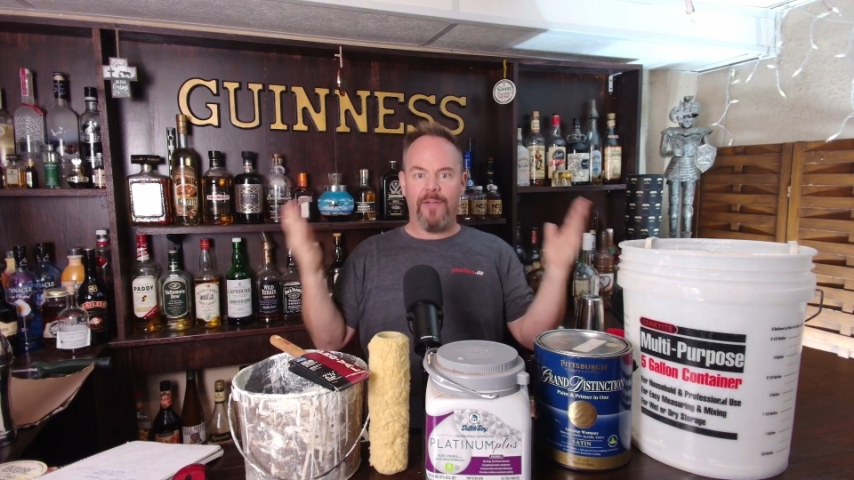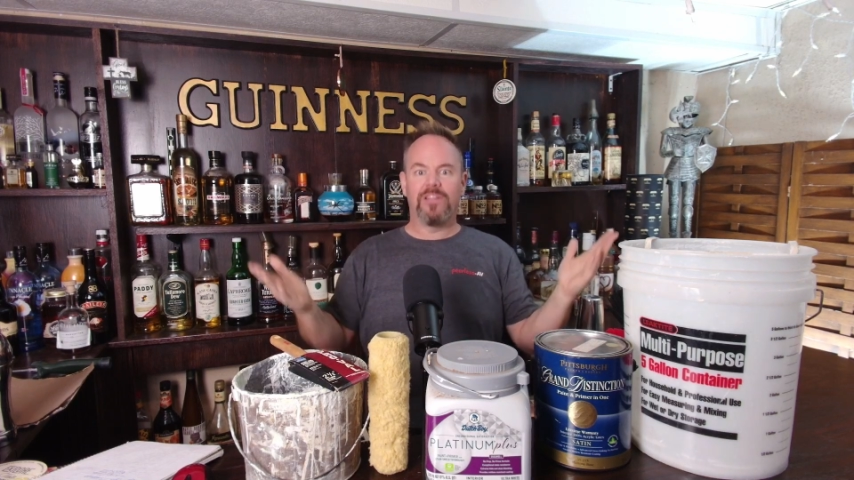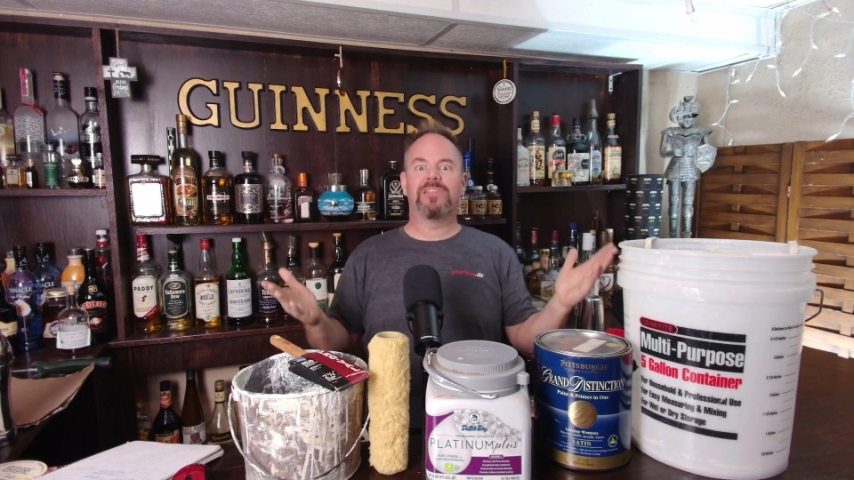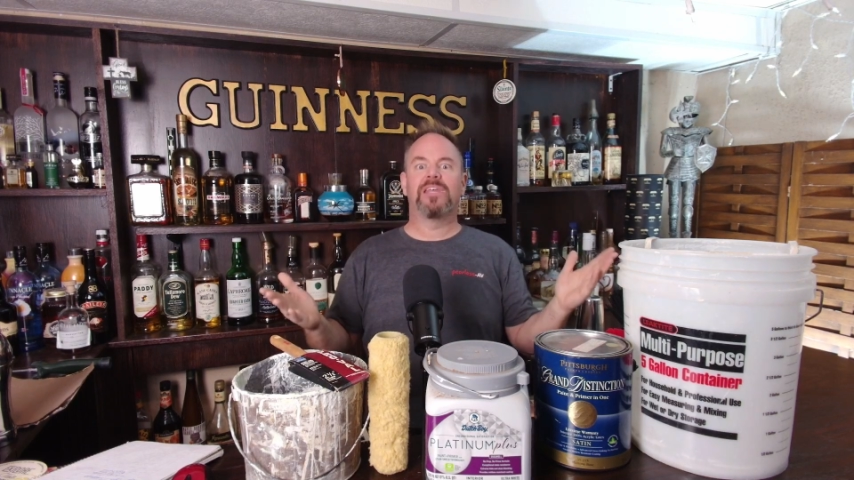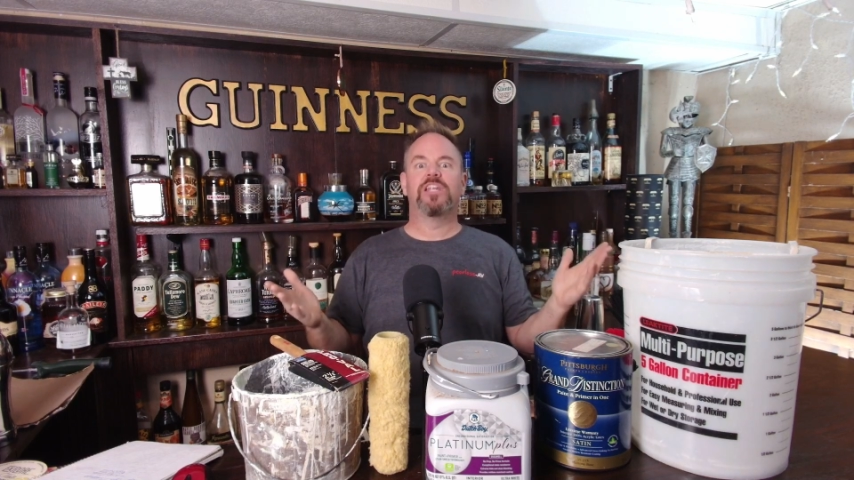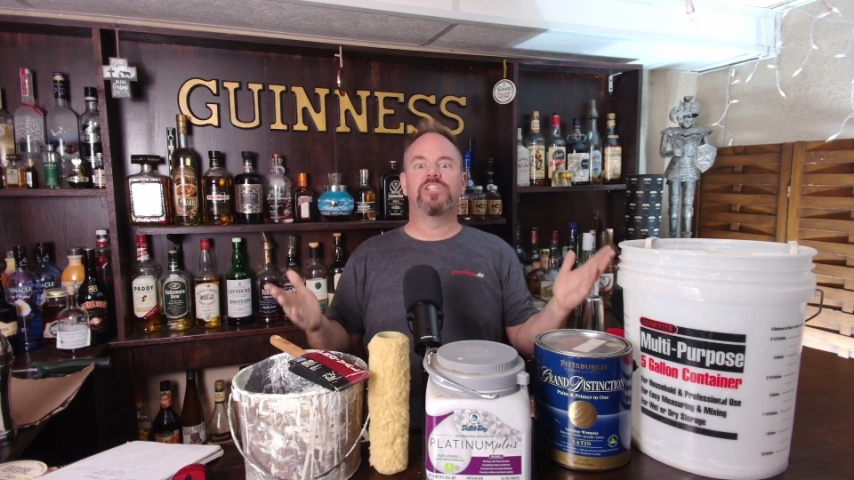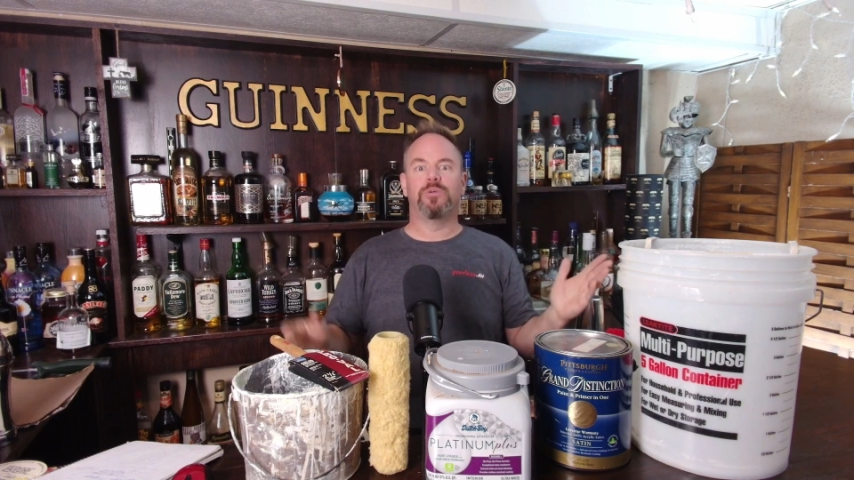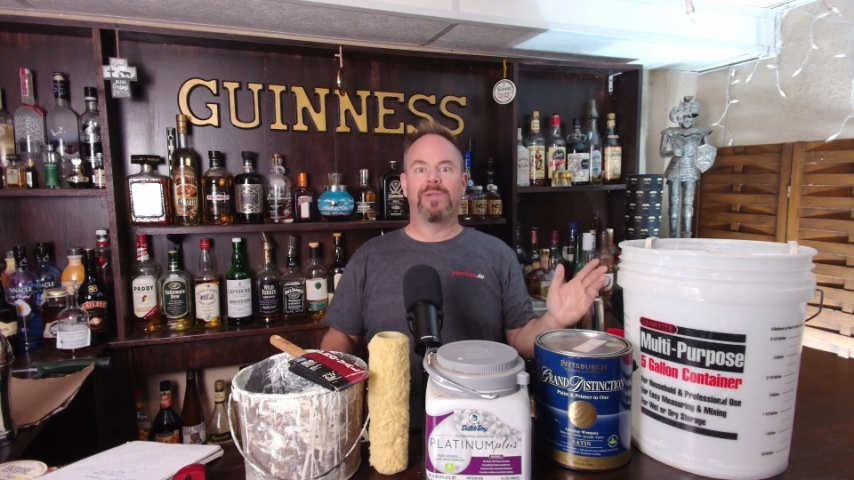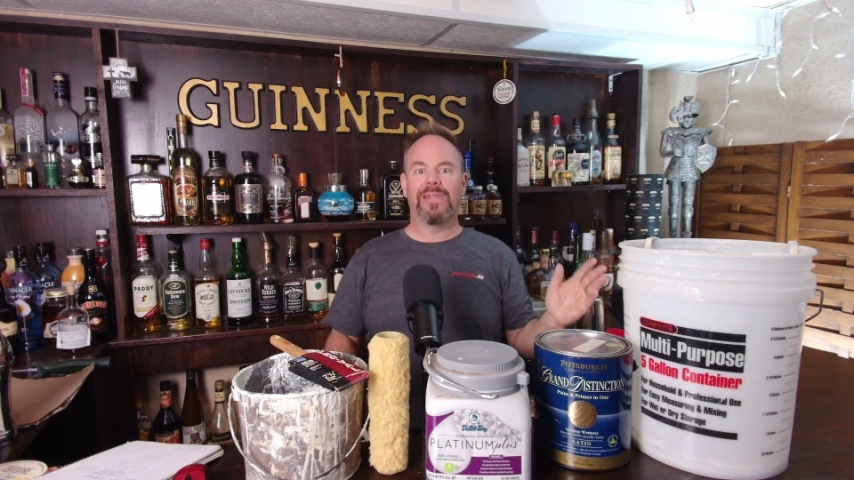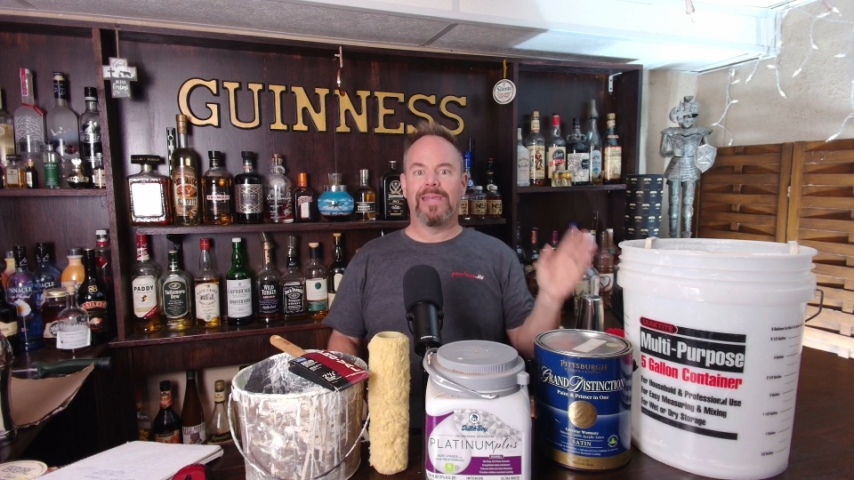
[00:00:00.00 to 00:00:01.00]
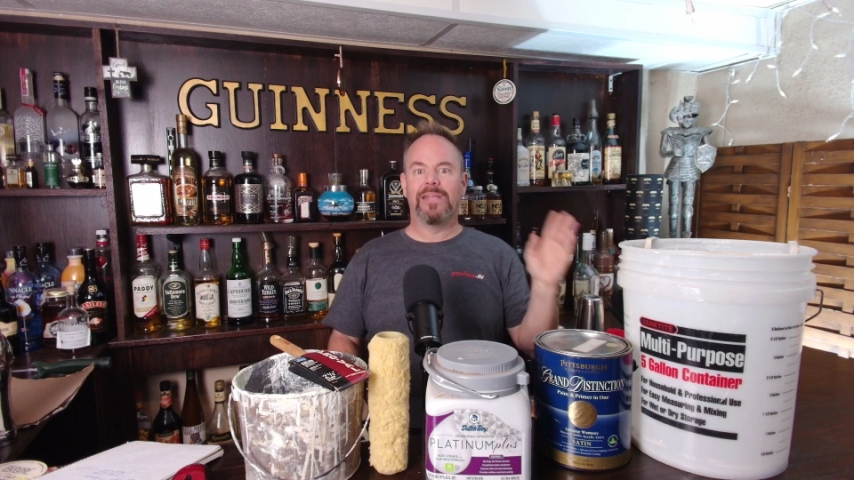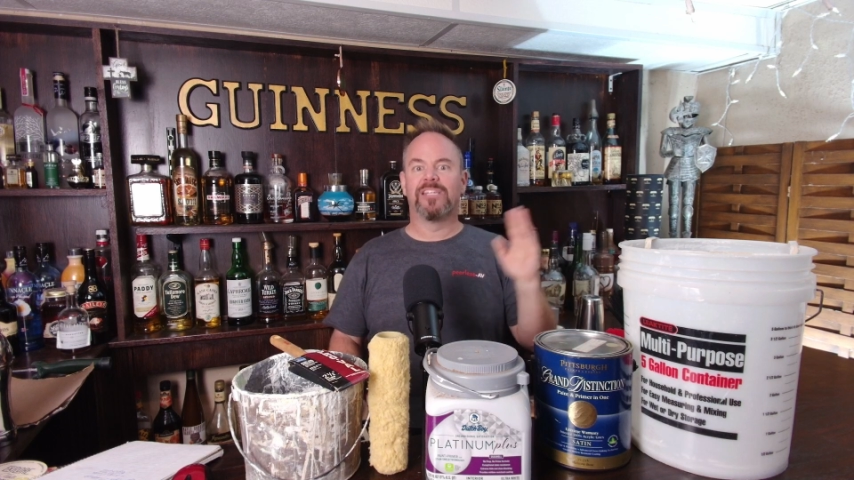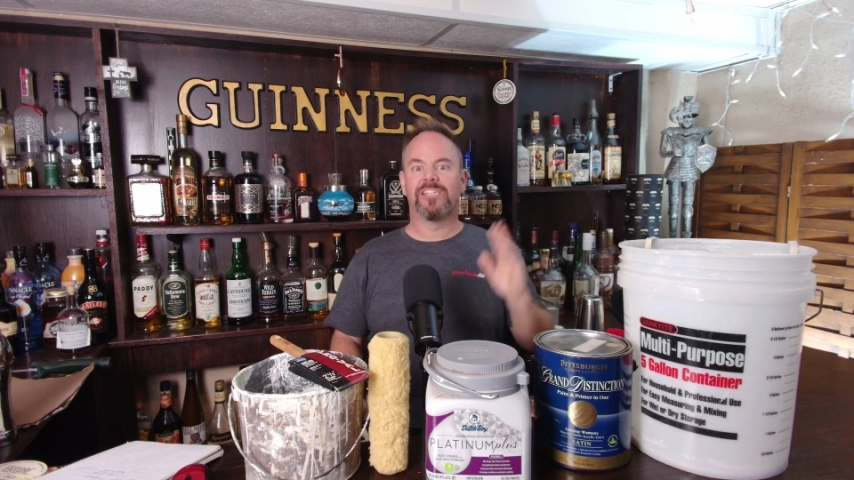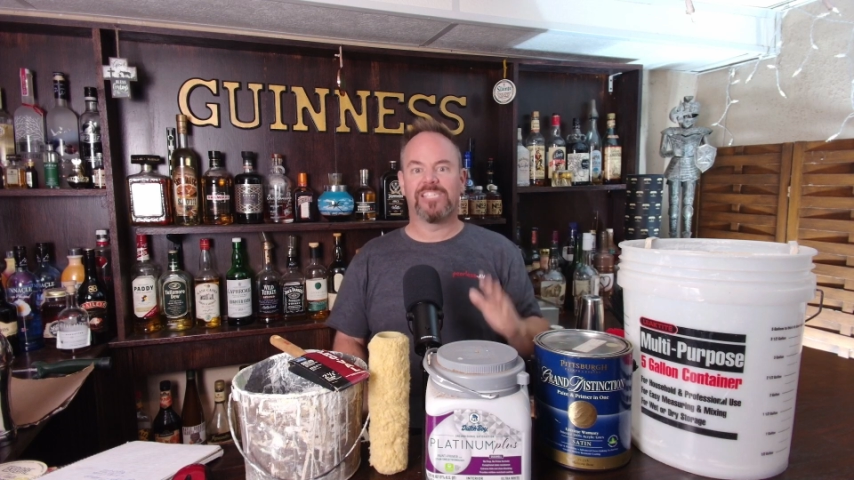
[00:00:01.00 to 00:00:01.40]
everything that you need to